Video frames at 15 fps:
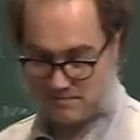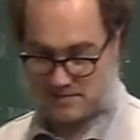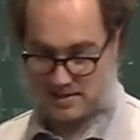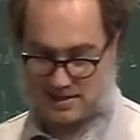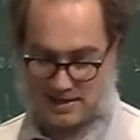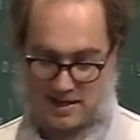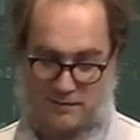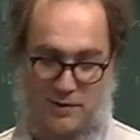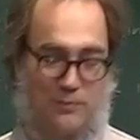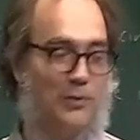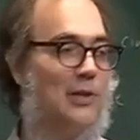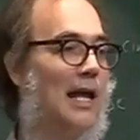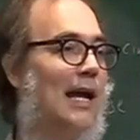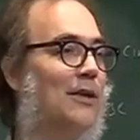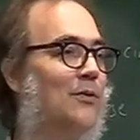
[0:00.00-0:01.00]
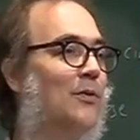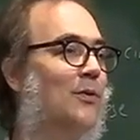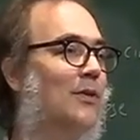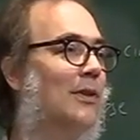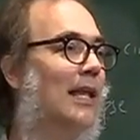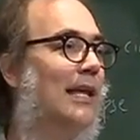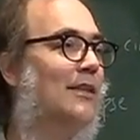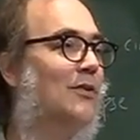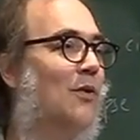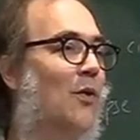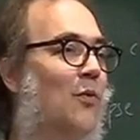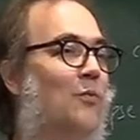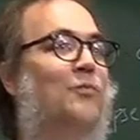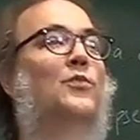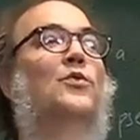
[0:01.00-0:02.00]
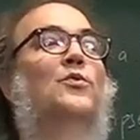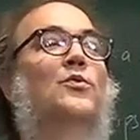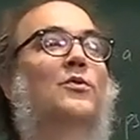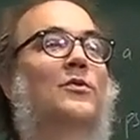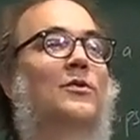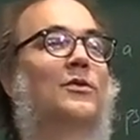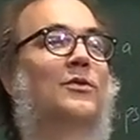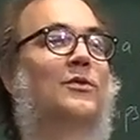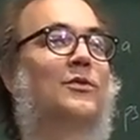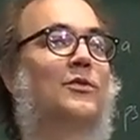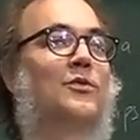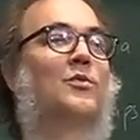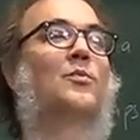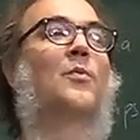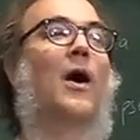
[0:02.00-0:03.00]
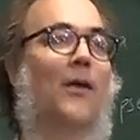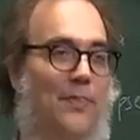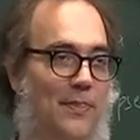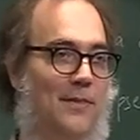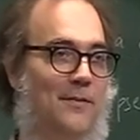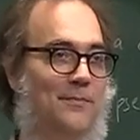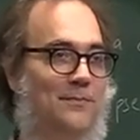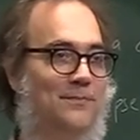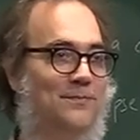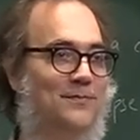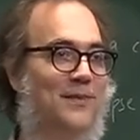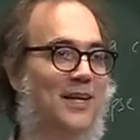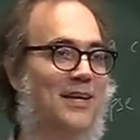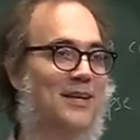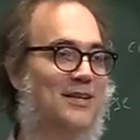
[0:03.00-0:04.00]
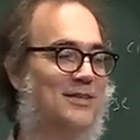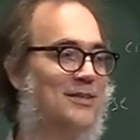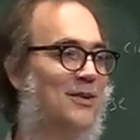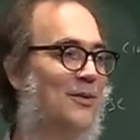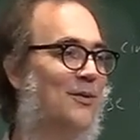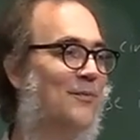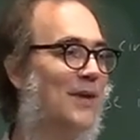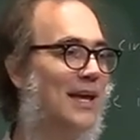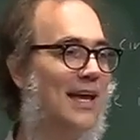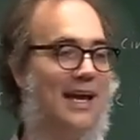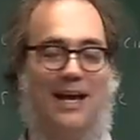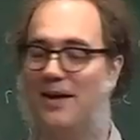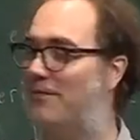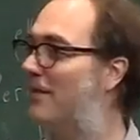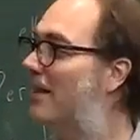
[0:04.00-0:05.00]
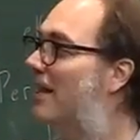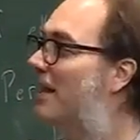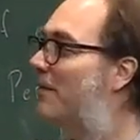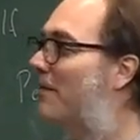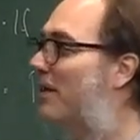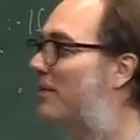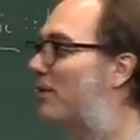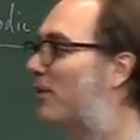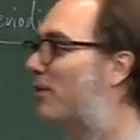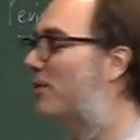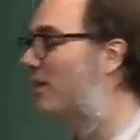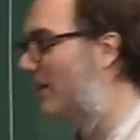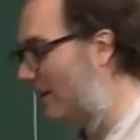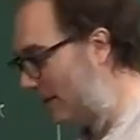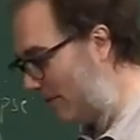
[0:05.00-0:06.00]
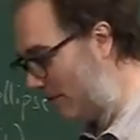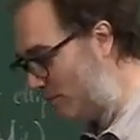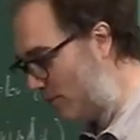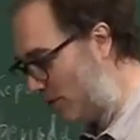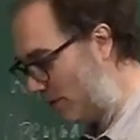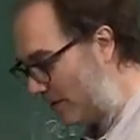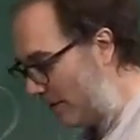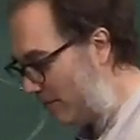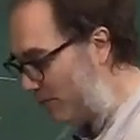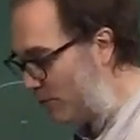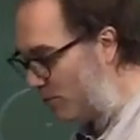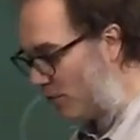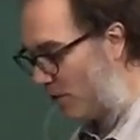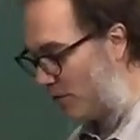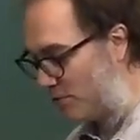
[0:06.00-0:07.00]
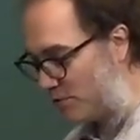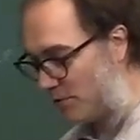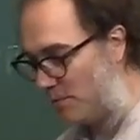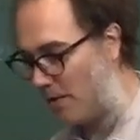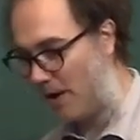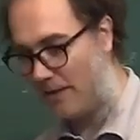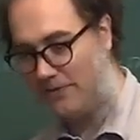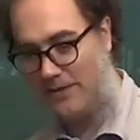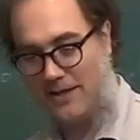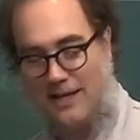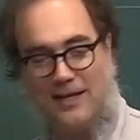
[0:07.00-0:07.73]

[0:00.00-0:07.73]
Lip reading: one would like to let go mu to 1. So, but if mu goes to 1,